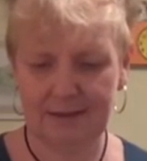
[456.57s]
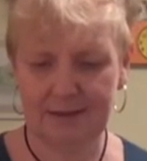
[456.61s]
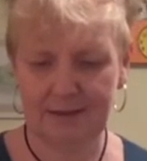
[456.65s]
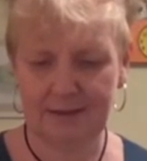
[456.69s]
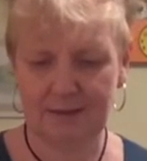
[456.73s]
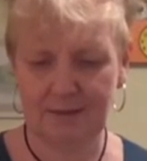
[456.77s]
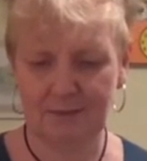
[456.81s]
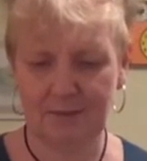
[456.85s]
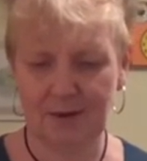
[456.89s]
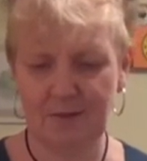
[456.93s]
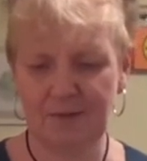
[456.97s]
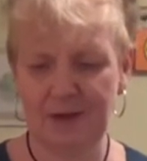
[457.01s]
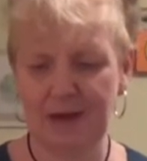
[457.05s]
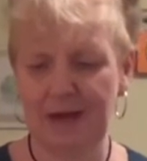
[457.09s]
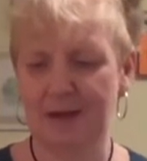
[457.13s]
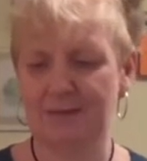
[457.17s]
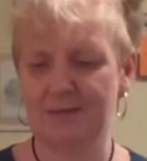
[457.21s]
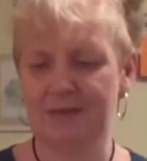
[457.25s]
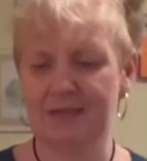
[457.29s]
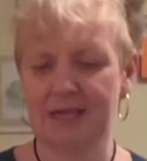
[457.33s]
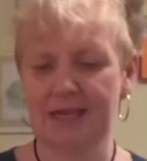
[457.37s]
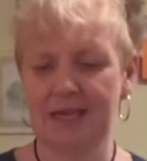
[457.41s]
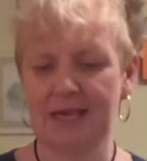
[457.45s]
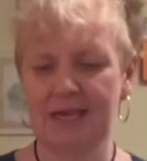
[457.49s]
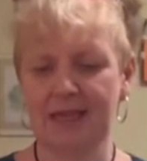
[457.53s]
When we come
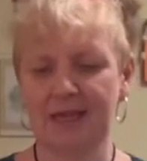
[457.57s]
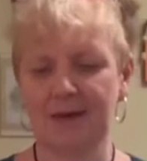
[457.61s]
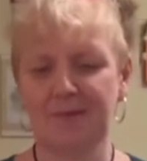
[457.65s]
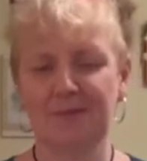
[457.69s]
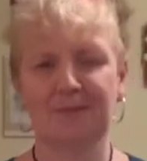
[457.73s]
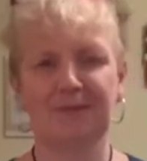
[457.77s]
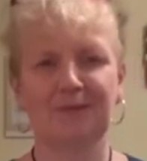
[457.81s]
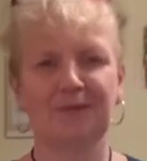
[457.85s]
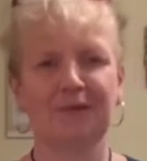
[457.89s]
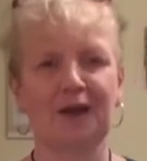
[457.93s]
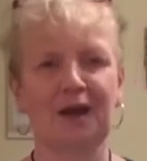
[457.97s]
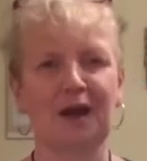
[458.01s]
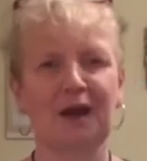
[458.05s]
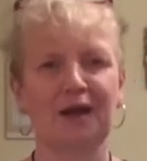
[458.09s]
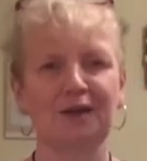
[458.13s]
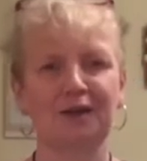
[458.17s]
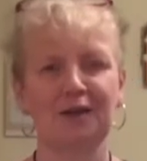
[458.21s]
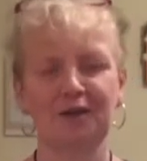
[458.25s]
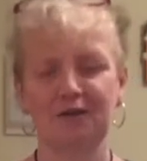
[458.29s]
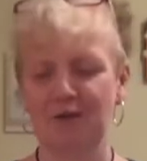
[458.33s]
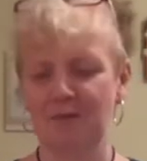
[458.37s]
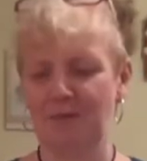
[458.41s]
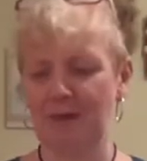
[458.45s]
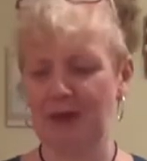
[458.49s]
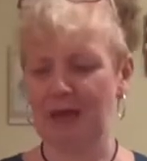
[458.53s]
to eat them, I'll know
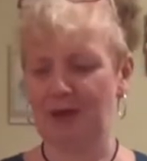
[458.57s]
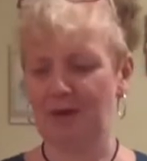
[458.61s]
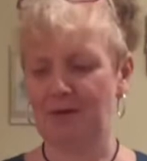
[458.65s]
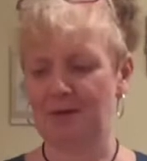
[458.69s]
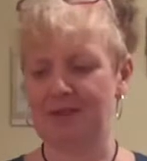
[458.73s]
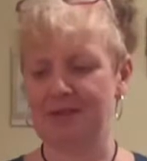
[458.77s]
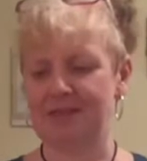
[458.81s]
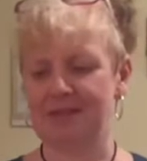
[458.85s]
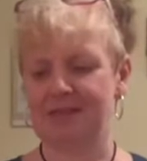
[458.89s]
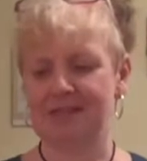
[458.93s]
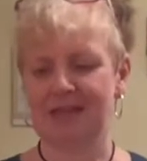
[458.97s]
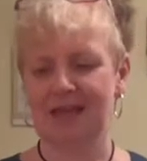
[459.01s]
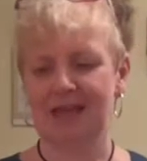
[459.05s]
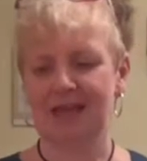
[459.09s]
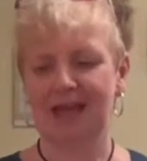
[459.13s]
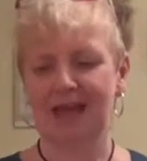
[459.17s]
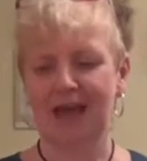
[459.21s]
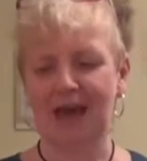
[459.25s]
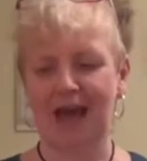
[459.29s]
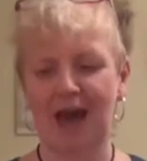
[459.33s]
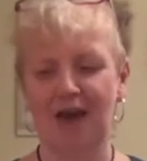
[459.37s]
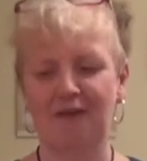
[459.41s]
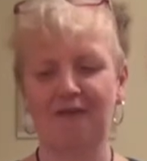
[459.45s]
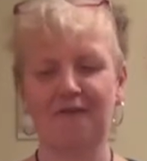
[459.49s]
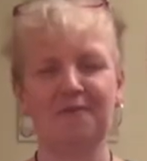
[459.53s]
the pink ones
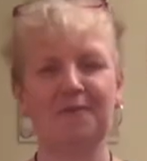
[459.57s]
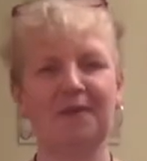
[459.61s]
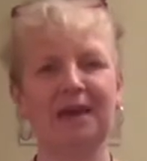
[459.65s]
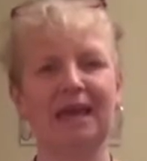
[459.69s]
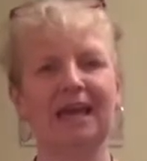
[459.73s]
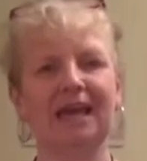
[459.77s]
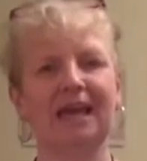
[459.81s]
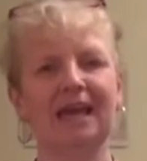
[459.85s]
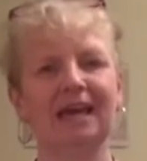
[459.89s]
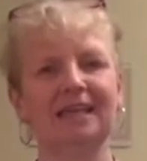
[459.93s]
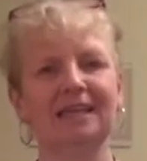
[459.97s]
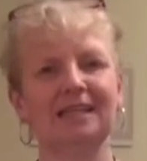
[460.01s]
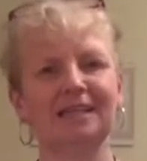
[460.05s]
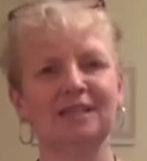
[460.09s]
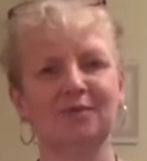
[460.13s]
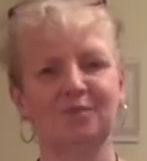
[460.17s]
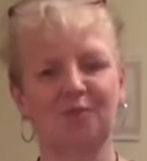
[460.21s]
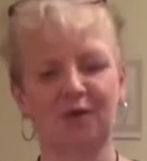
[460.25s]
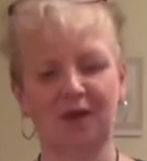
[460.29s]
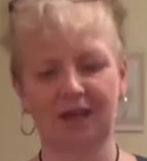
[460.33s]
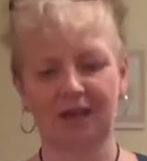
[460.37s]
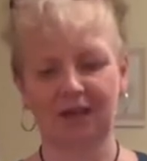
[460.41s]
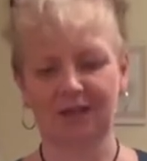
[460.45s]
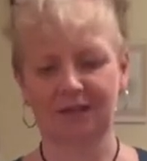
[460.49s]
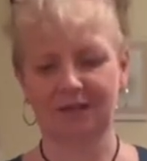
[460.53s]
have pink coloured
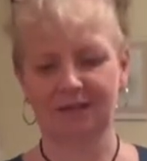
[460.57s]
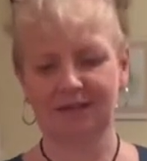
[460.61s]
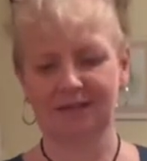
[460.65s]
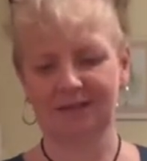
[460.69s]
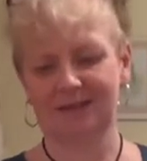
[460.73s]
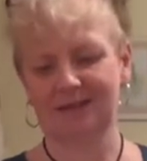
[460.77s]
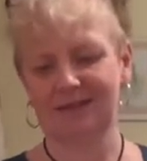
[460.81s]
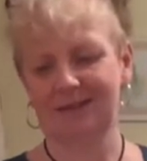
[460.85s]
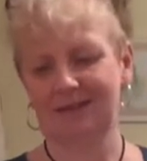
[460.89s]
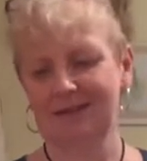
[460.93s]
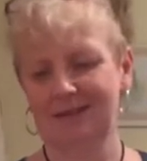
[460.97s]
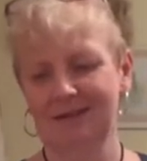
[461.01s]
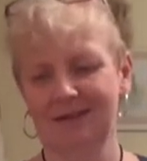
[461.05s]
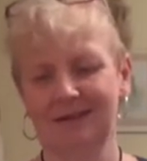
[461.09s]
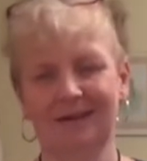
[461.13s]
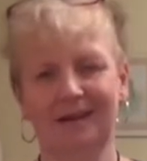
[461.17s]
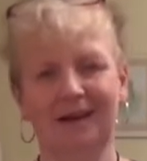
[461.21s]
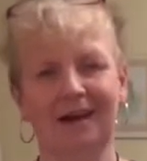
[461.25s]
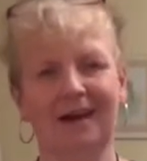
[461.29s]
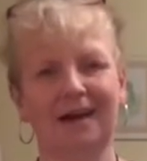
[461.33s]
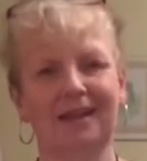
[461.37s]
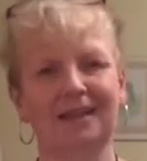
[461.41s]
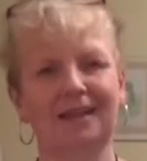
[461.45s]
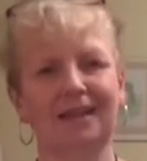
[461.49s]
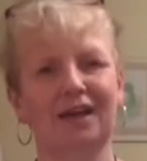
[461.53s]
sprinkles
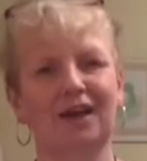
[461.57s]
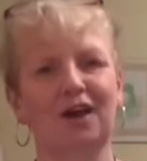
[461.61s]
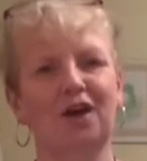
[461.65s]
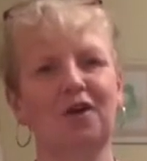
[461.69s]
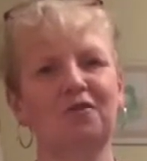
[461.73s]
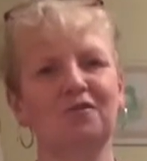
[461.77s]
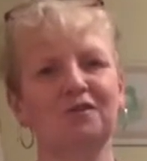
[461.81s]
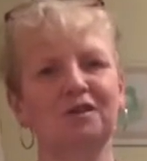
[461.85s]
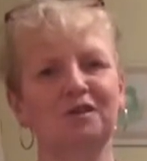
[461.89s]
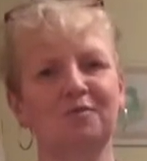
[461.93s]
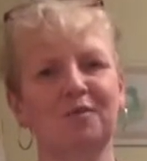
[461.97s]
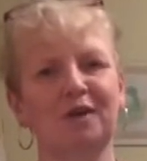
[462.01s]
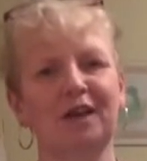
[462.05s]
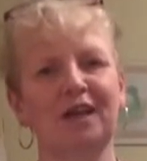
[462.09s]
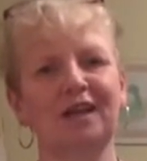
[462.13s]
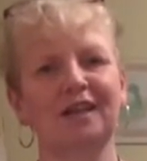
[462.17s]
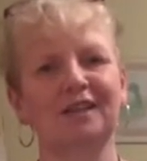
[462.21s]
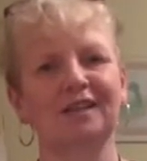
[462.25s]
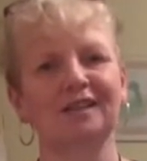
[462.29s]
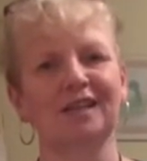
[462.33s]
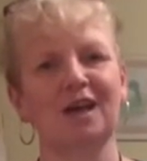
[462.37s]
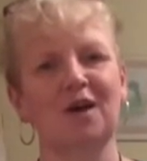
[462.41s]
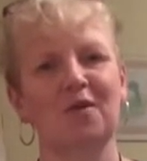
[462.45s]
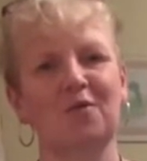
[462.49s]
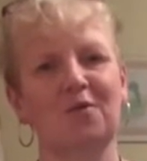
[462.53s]
and the gold sprinkles
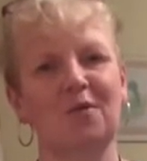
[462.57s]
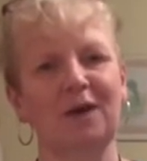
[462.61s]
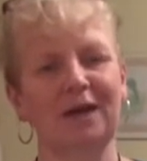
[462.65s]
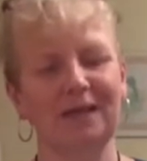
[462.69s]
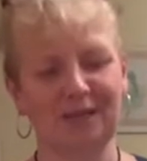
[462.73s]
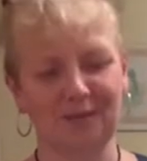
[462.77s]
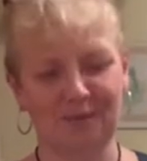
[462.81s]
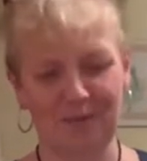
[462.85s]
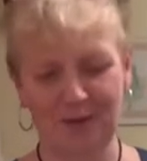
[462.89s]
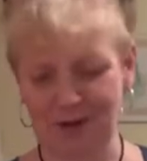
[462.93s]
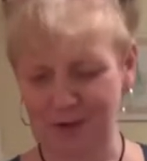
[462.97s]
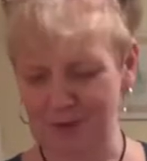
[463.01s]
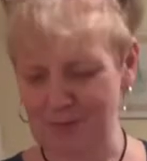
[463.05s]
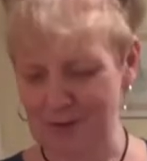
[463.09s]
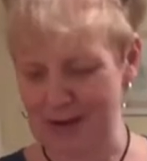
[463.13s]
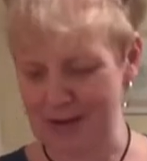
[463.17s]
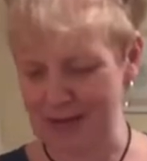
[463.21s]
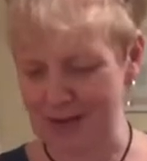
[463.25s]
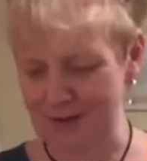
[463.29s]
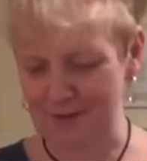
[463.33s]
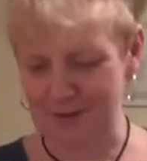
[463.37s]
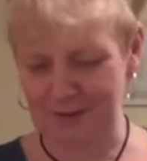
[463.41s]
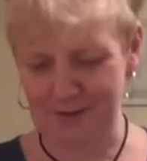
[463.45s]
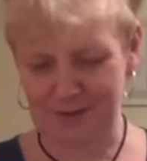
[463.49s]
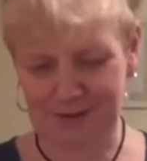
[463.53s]
are white
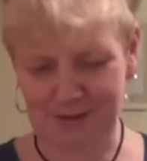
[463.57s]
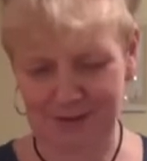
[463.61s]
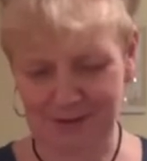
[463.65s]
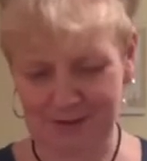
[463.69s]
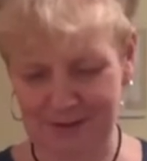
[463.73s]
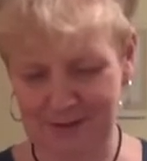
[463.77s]
marshmallows.